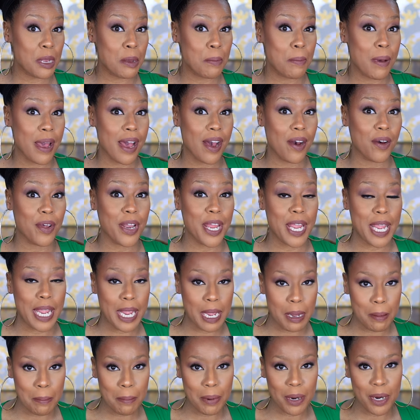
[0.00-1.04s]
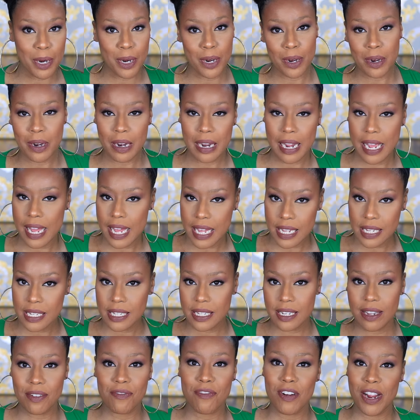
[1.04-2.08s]
about
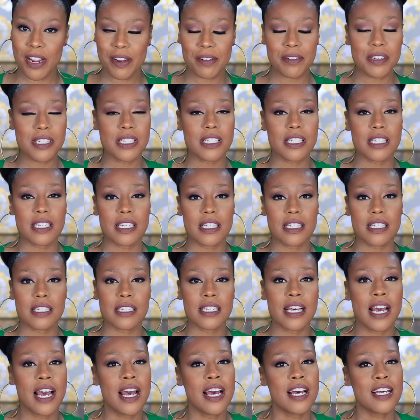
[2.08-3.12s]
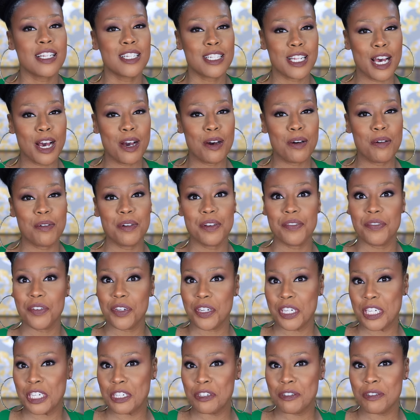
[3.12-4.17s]
amber-esque fragrances. So if
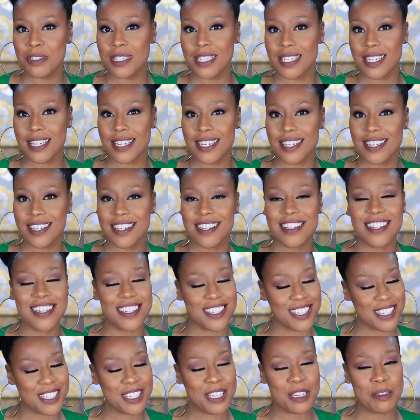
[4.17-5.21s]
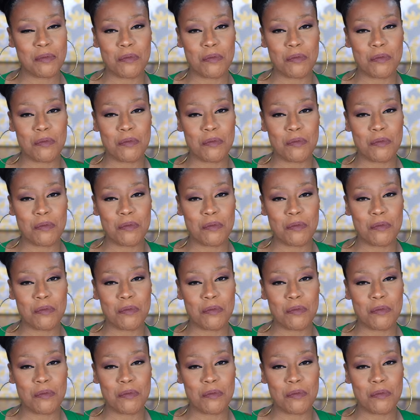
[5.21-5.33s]
you're interested, then just keep